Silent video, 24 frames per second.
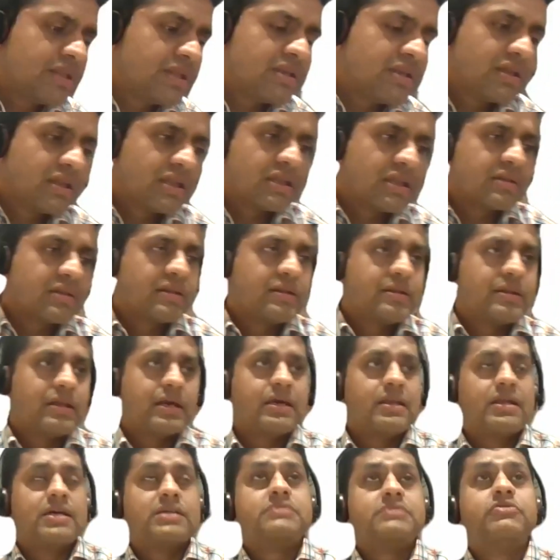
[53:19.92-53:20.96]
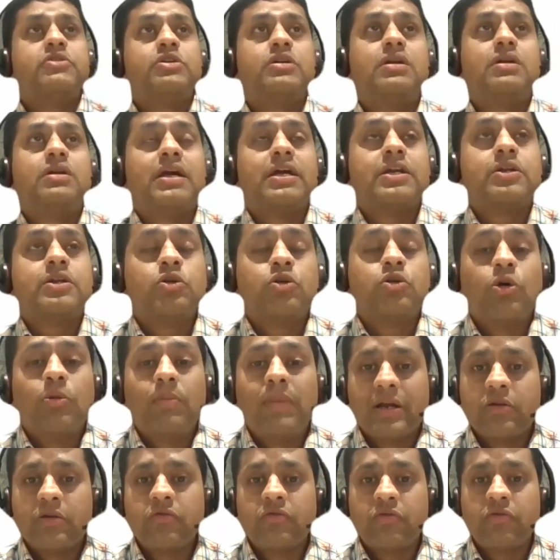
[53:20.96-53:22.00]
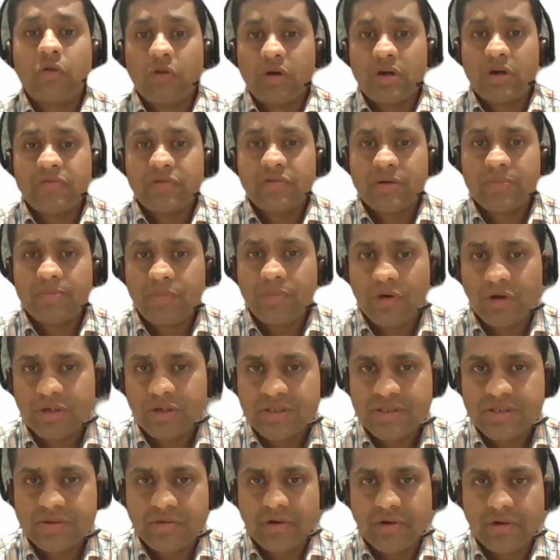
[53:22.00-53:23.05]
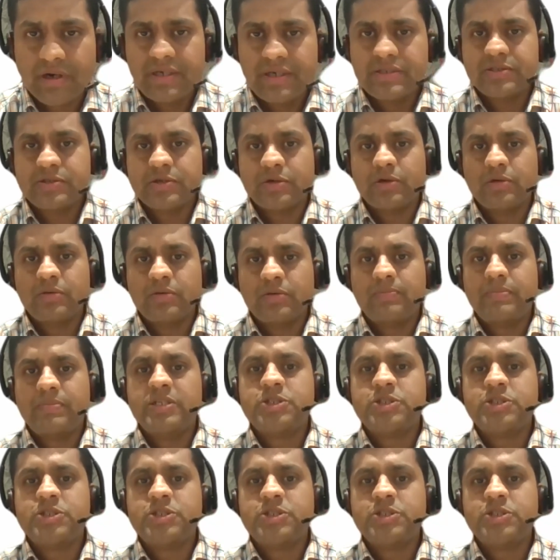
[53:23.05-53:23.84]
I mean, again, I would like to go back to four different points, right? So mm-hmm.